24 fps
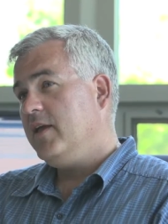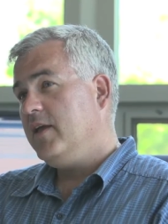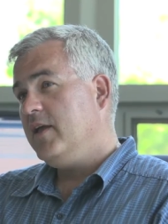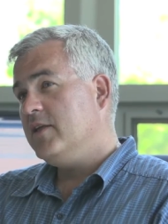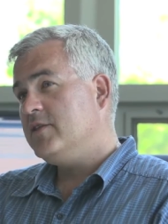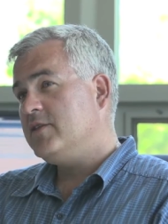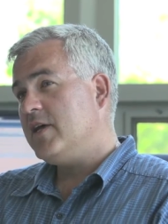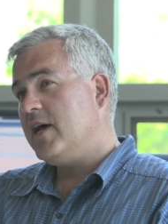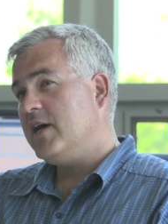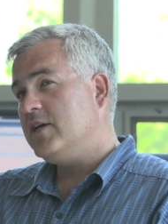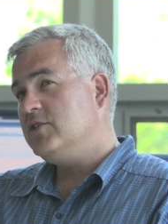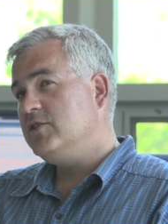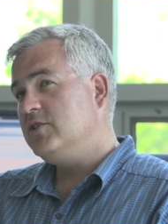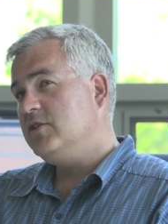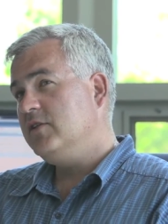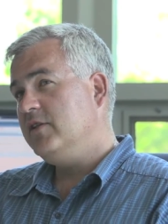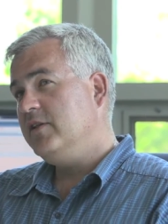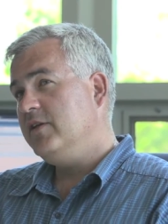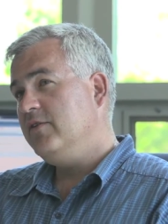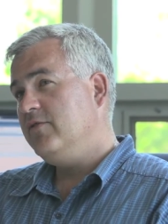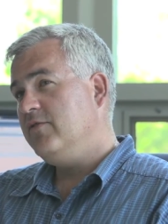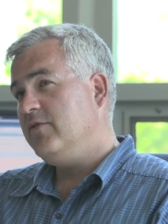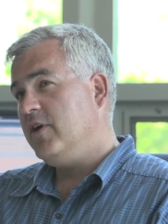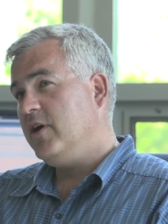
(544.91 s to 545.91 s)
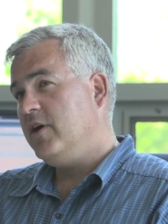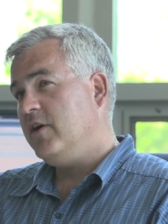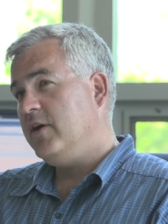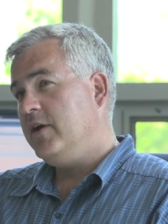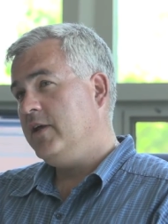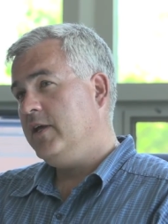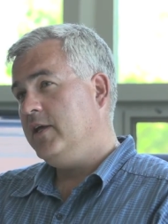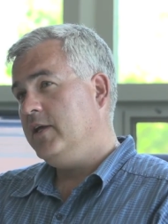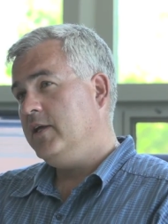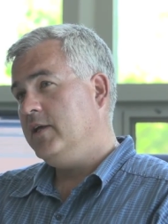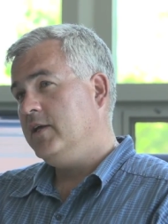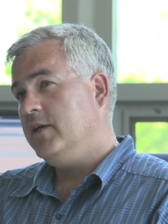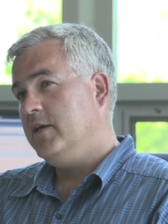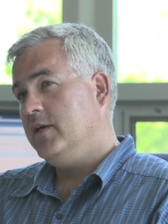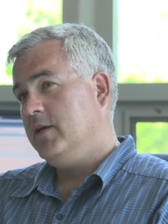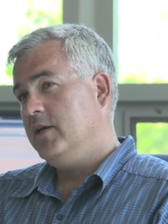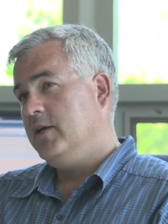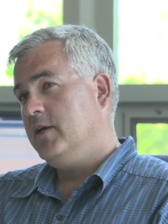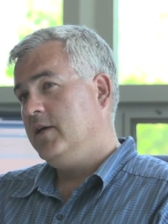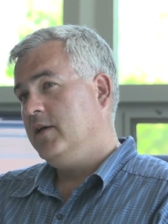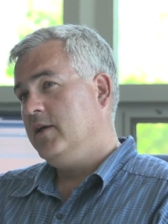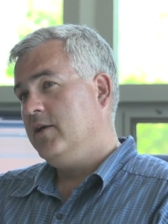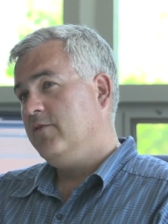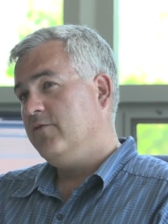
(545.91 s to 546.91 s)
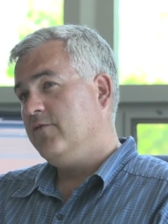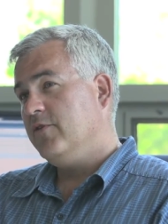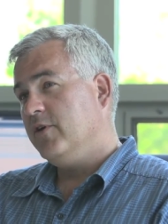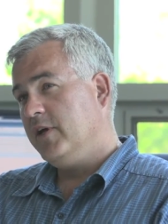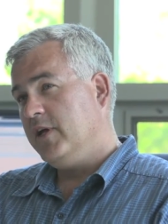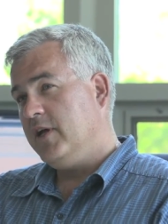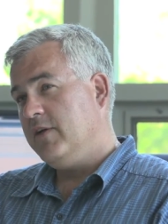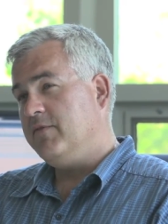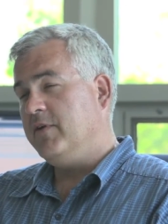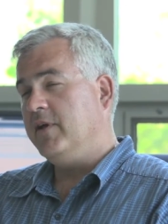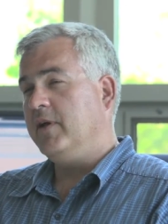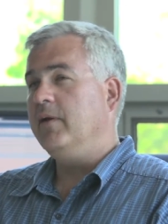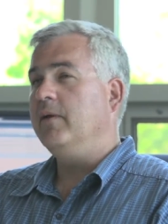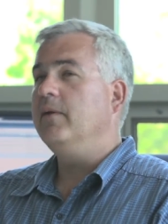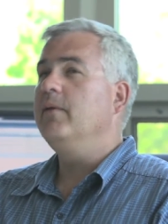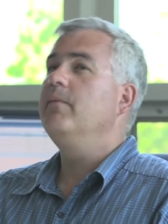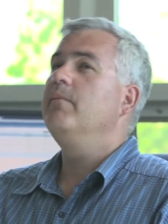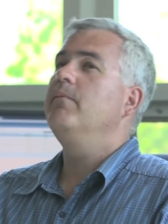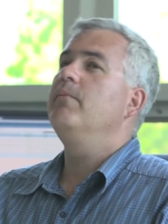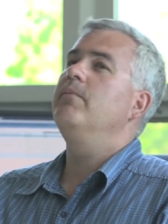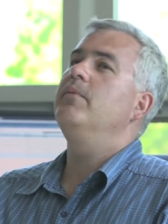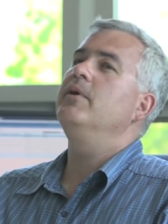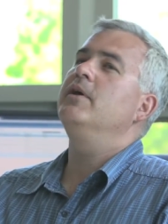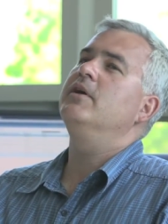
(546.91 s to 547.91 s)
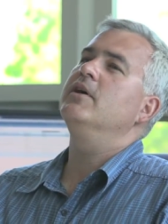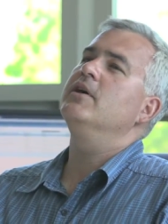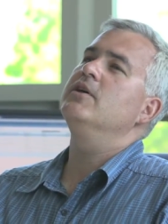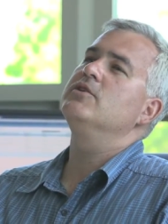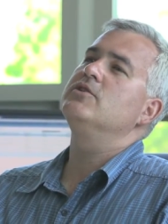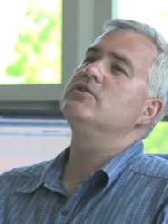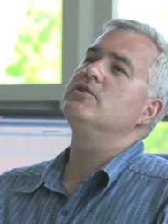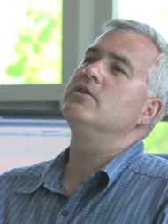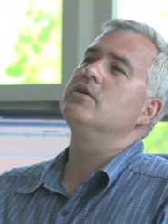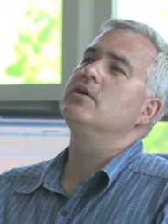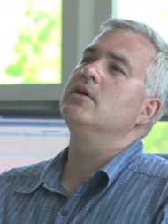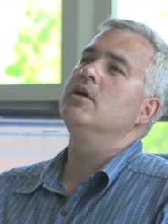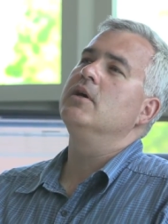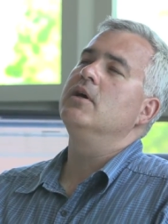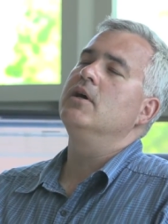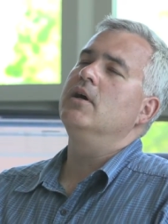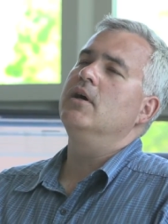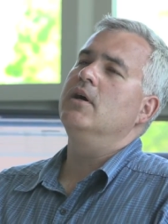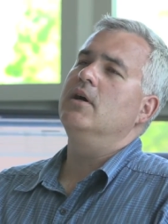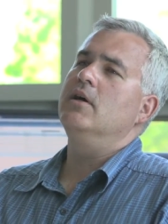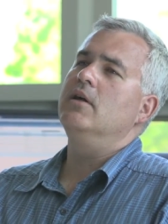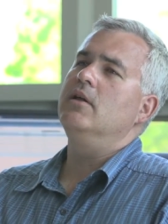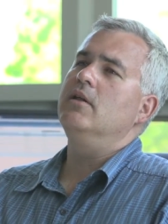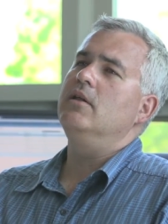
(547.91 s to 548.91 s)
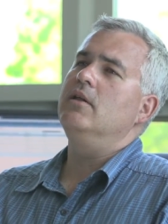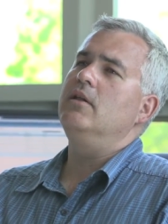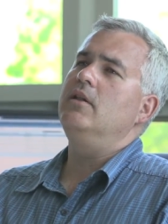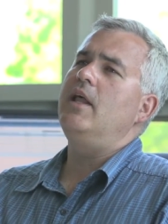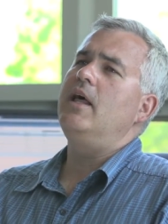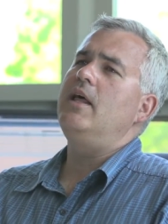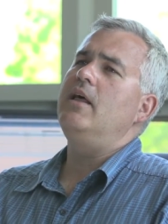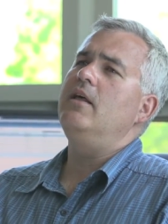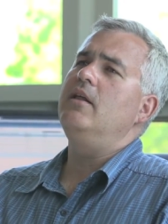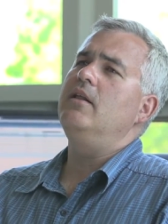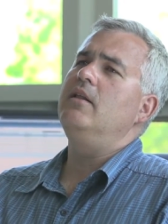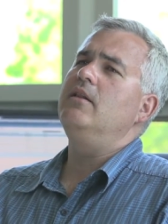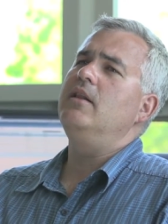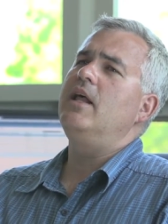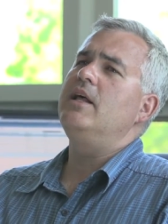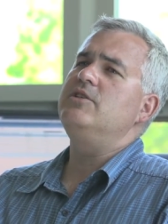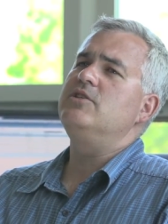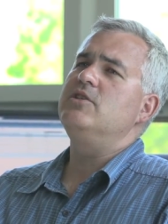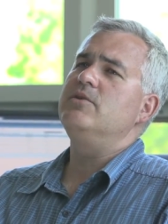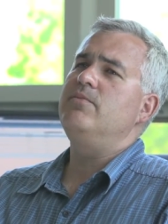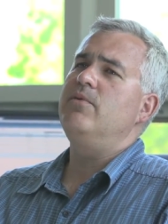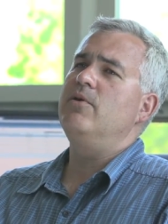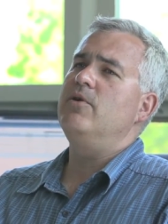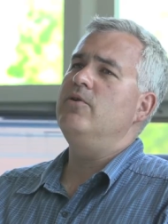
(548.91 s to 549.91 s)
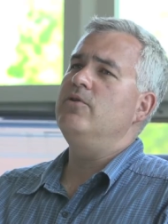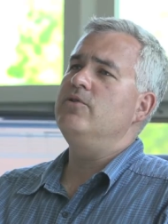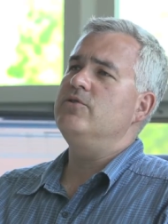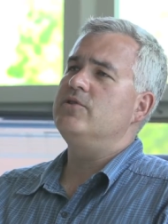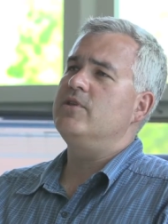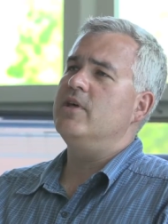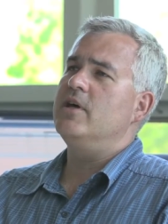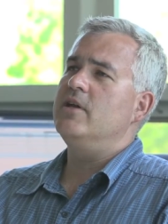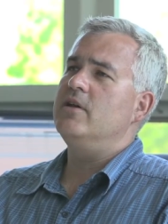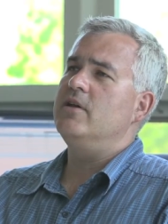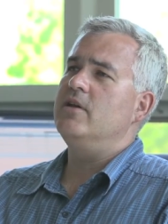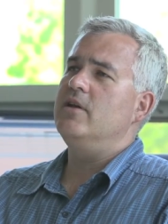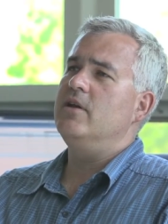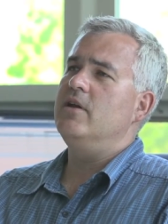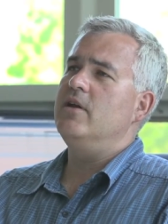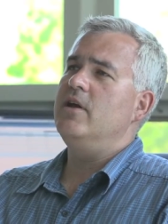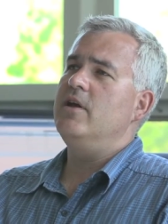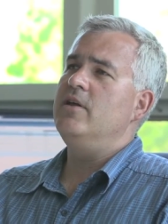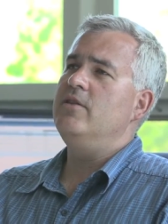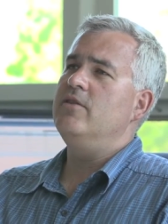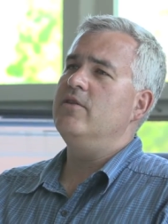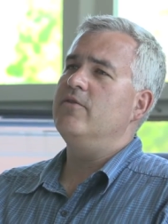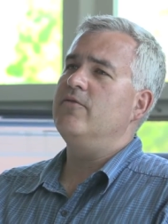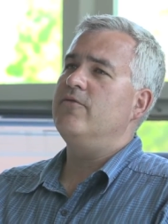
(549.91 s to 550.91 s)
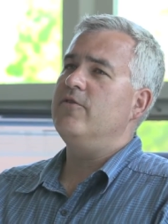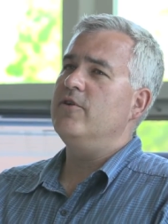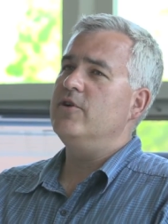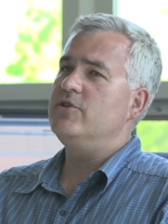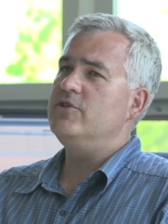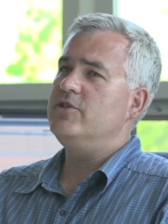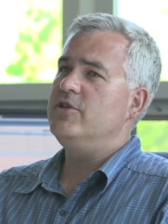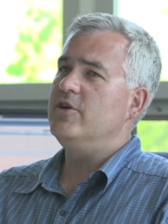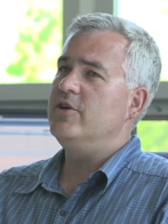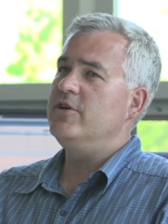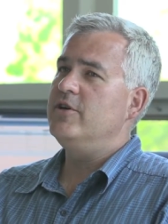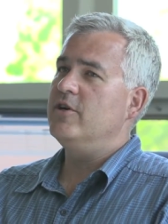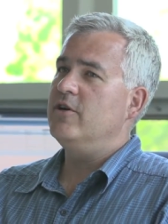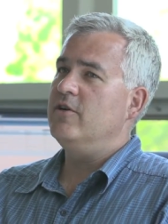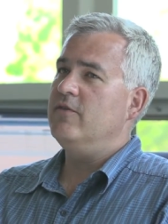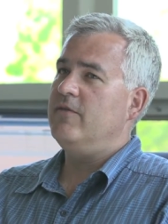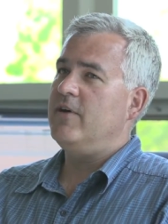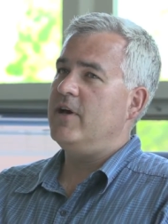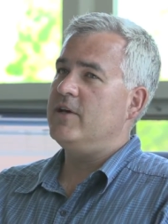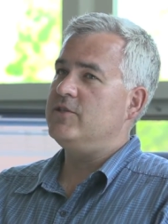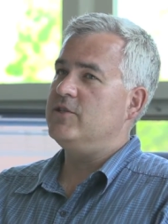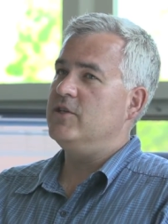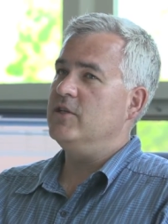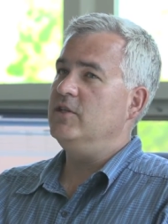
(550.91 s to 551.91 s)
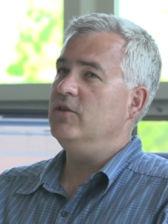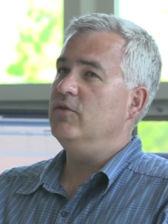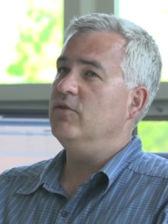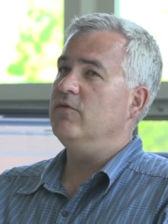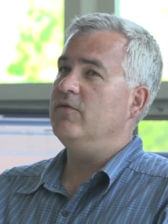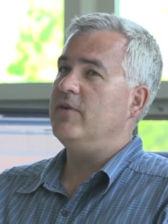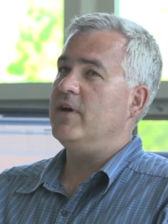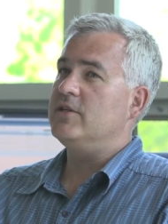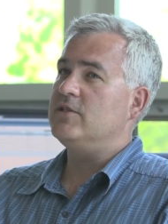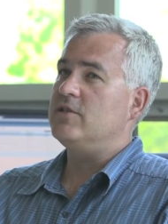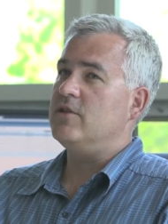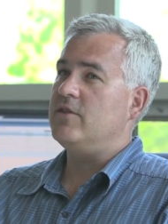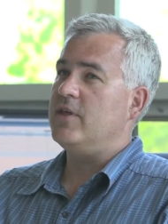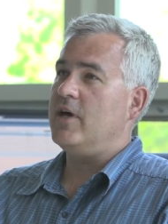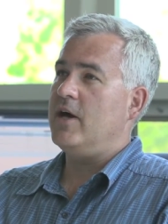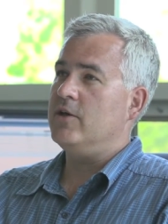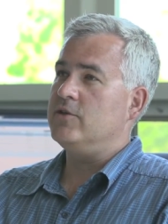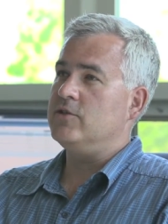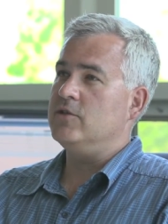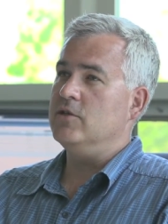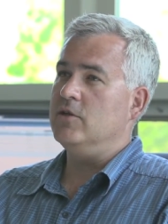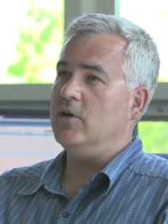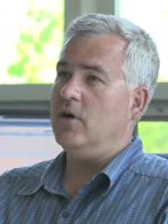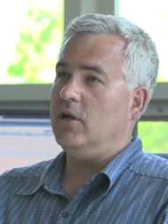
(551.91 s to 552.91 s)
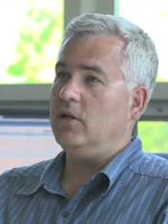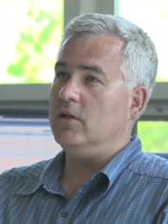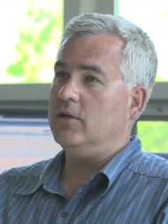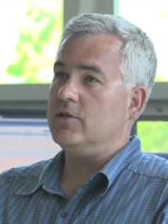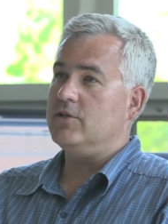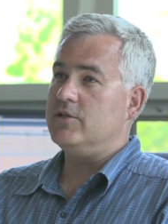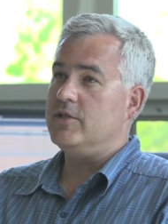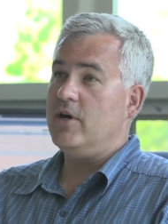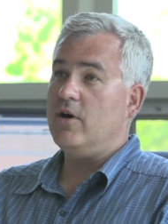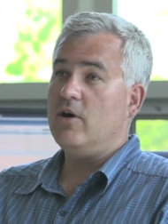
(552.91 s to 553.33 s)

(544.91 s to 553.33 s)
it's actually very forgiving because let, let's suppose that in the first year you're investing, you invest $1,000.